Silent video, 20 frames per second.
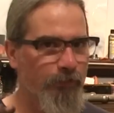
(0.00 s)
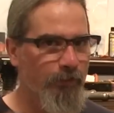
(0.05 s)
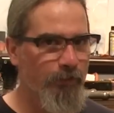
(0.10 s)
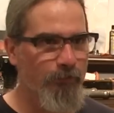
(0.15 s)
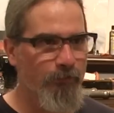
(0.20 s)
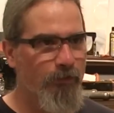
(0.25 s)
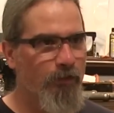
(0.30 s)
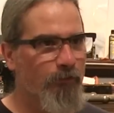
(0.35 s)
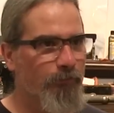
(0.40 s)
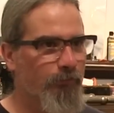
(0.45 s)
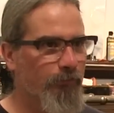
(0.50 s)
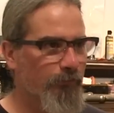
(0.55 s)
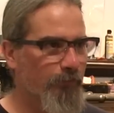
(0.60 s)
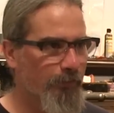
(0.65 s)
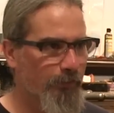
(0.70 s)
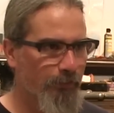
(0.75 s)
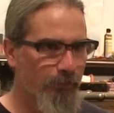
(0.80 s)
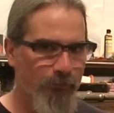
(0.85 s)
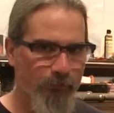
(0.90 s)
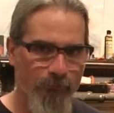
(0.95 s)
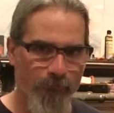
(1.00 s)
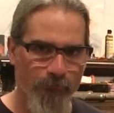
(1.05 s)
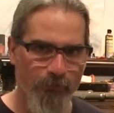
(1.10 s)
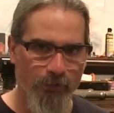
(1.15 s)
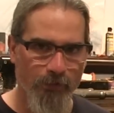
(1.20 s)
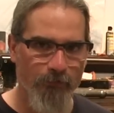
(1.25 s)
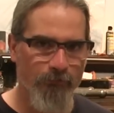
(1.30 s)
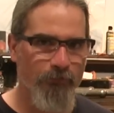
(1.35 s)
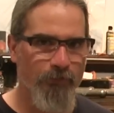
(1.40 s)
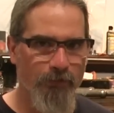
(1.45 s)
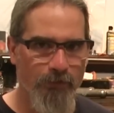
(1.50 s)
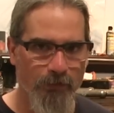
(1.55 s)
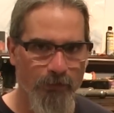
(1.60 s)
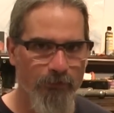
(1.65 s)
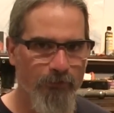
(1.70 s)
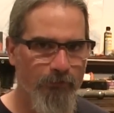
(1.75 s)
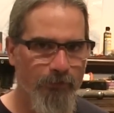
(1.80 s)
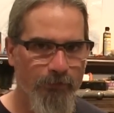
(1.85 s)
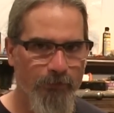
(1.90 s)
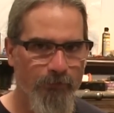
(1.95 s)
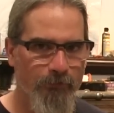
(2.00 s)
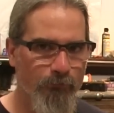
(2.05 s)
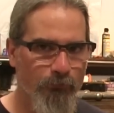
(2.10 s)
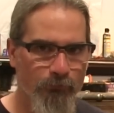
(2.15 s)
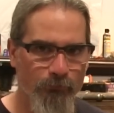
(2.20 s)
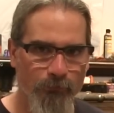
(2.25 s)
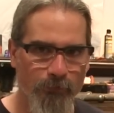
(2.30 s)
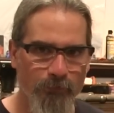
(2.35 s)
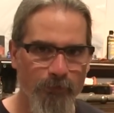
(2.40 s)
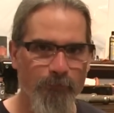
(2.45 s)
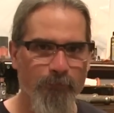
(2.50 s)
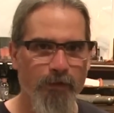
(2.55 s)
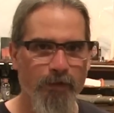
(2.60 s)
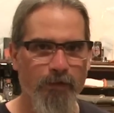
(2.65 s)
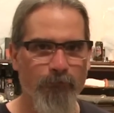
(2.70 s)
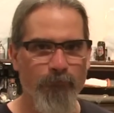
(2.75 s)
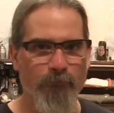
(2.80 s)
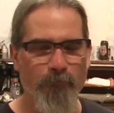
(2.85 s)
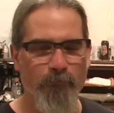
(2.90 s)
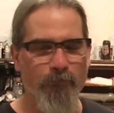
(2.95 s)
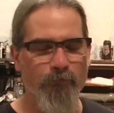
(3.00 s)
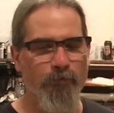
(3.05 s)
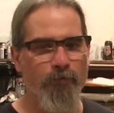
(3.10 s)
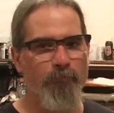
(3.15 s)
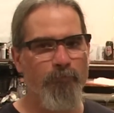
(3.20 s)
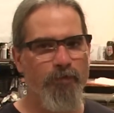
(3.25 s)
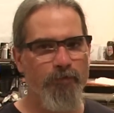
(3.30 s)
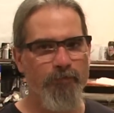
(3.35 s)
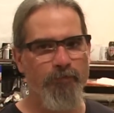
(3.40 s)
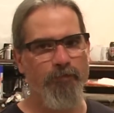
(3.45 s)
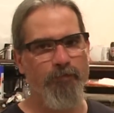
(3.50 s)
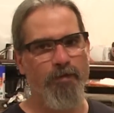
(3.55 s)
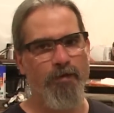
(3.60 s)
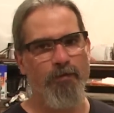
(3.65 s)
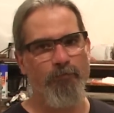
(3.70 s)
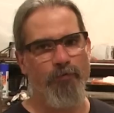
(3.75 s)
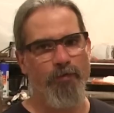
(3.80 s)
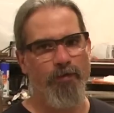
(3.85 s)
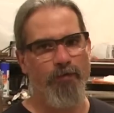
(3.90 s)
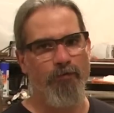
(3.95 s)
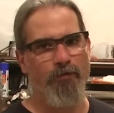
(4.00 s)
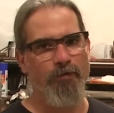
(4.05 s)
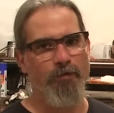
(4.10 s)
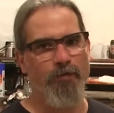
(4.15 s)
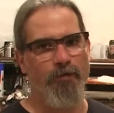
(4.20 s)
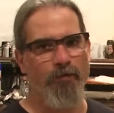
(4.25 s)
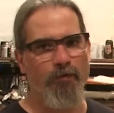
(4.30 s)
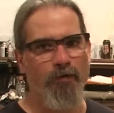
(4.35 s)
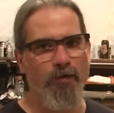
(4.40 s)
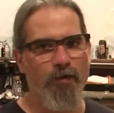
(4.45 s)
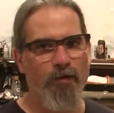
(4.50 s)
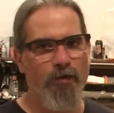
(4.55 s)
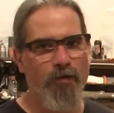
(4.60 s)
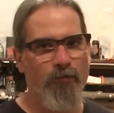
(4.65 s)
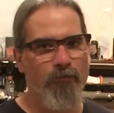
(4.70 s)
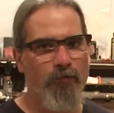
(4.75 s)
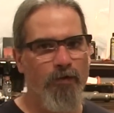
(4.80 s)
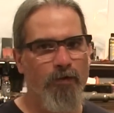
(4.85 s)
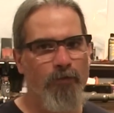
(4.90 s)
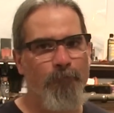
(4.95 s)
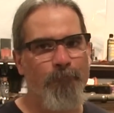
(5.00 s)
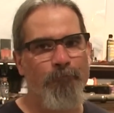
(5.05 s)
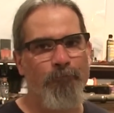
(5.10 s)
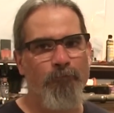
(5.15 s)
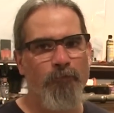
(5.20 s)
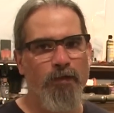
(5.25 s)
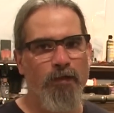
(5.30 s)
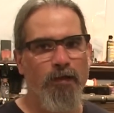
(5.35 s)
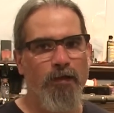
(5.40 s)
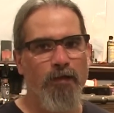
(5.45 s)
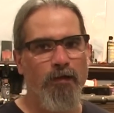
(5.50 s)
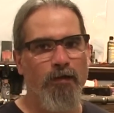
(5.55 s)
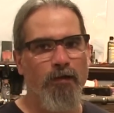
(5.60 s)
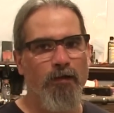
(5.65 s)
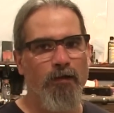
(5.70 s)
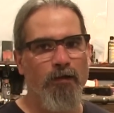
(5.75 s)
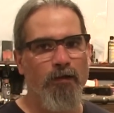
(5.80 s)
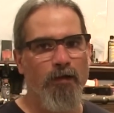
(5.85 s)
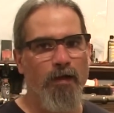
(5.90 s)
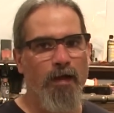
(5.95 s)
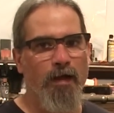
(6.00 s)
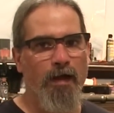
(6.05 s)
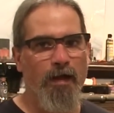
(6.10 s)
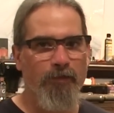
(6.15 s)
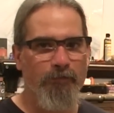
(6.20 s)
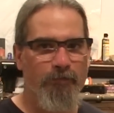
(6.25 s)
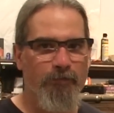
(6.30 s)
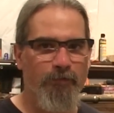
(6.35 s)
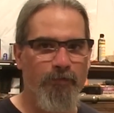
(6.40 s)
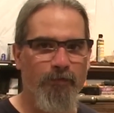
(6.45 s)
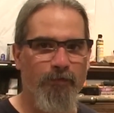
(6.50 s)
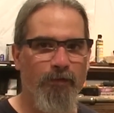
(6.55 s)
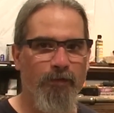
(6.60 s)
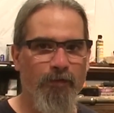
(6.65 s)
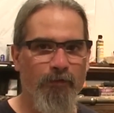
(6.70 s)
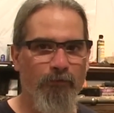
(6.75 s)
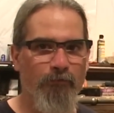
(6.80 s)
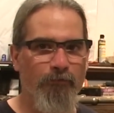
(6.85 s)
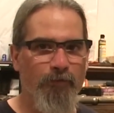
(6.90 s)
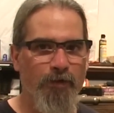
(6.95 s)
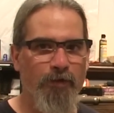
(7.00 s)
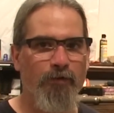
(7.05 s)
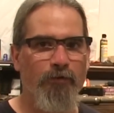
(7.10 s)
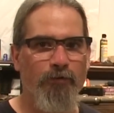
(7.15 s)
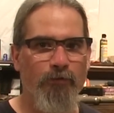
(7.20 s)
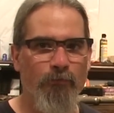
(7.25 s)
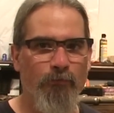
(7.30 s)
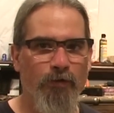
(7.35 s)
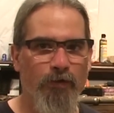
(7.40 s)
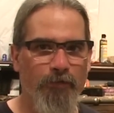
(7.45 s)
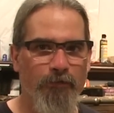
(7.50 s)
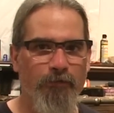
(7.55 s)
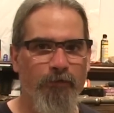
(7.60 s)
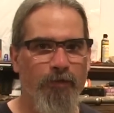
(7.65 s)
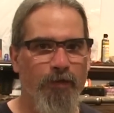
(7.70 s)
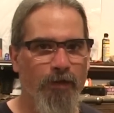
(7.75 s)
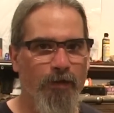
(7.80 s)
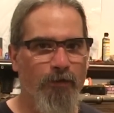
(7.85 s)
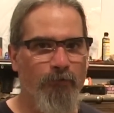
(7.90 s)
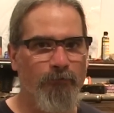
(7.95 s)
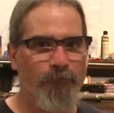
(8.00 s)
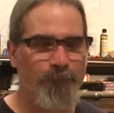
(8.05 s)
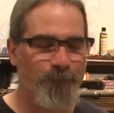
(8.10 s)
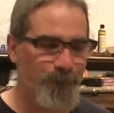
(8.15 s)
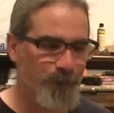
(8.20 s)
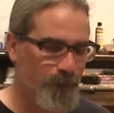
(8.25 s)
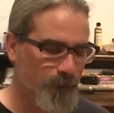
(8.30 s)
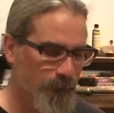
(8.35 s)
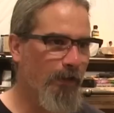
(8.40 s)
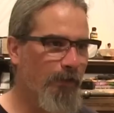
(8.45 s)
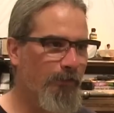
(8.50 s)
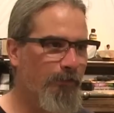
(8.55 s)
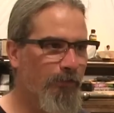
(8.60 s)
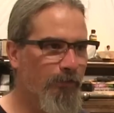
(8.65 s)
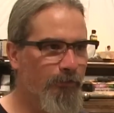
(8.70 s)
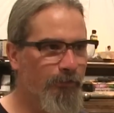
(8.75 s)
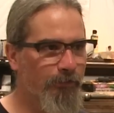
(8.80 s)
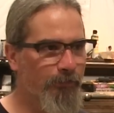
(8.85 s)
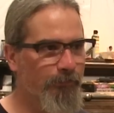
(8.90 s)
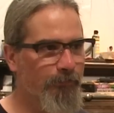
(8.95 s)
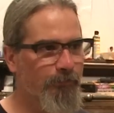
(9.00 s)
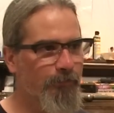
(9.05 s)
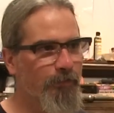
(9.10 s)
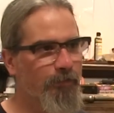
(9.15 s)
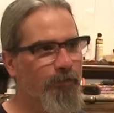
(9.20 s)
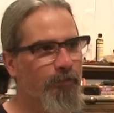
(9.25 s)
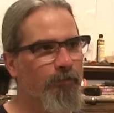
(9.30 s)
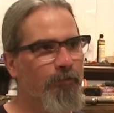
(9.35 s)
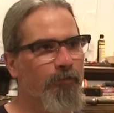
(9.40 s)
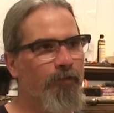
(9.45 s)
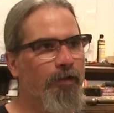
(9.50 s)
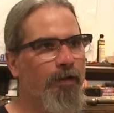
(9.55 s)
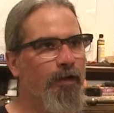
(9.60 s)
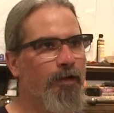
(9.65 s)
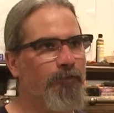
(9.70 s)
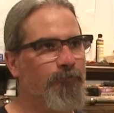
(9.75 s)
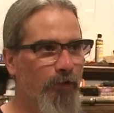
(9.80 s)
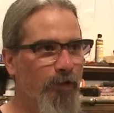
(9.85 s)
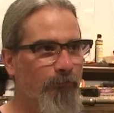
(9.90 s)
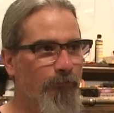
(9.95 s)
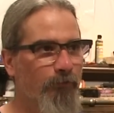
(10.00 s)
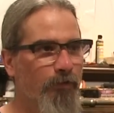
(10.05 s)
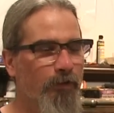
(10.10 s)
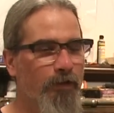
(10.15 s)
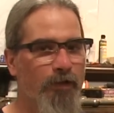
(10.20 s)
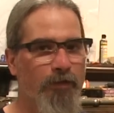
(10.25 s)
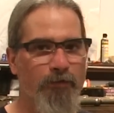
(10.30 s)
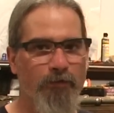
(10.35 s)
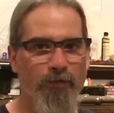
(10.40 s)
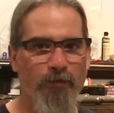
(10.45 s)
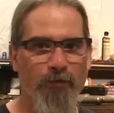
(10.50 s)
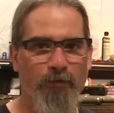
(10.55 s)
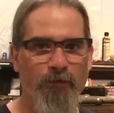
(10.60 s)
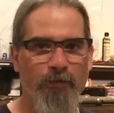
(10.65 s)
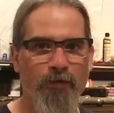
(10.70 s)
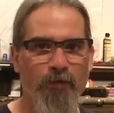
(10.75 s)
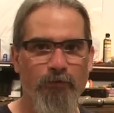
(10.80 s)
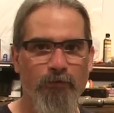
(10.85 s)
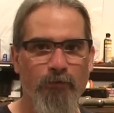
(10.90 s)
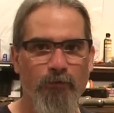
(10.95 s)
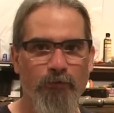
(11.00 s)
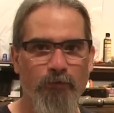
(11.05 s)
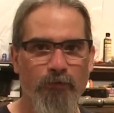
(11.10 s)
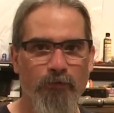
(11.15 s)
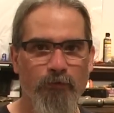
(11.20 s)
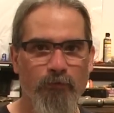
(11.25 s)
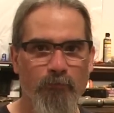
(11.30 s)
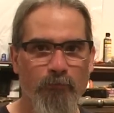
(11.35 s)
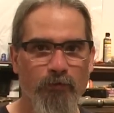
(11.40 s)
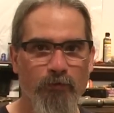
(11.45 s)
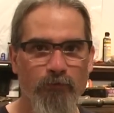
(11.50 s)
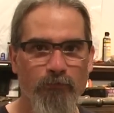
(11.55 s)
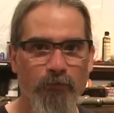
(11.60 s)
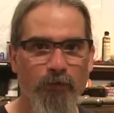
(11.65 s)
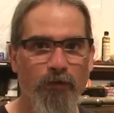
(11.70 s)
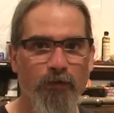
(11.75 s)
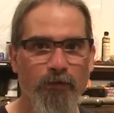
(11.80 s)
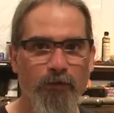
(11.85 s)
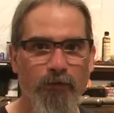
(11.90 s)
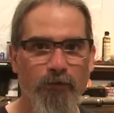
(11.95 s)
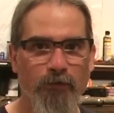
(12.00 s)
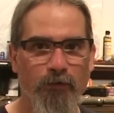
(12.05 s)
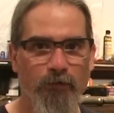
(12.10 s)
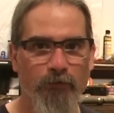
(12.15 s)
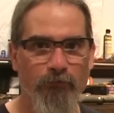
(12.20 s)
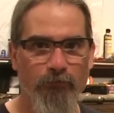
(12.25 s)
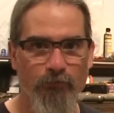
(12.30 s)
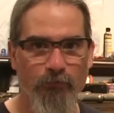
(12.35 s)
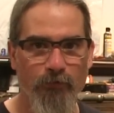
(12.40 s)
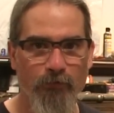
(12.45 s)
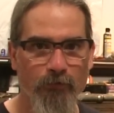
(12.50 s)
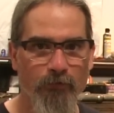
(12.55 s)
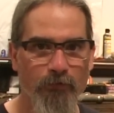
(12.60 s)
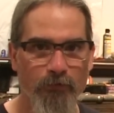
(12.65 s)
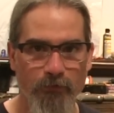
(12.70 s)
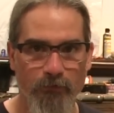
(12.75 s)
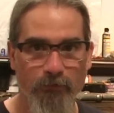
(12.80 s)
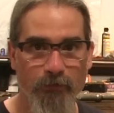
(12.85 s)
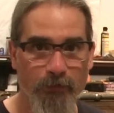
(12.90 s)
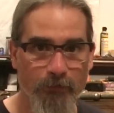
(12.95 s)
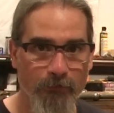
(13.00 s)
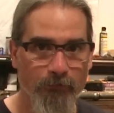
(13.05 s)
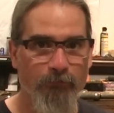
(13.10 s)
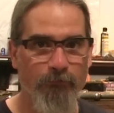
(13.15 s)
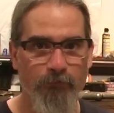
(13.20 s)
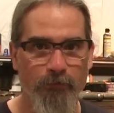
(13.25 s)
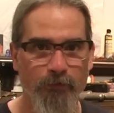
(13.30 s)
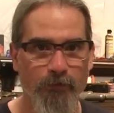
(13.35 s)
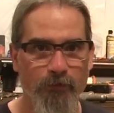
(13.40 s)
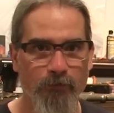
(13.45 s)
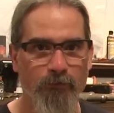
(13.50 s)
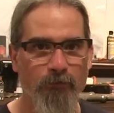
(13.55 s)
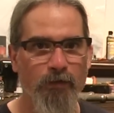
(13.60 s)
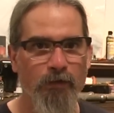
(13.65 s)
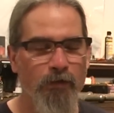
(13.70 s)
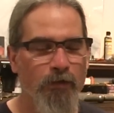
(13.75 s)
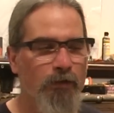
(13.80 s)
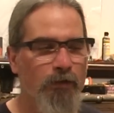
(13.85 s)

taking off because I could hear the valves clattering and it was really bad when the misses and I would get on there. Well, as in the video you're watching now, I noticed that after I got done doing the little motor vlog that you saw earlier in this video,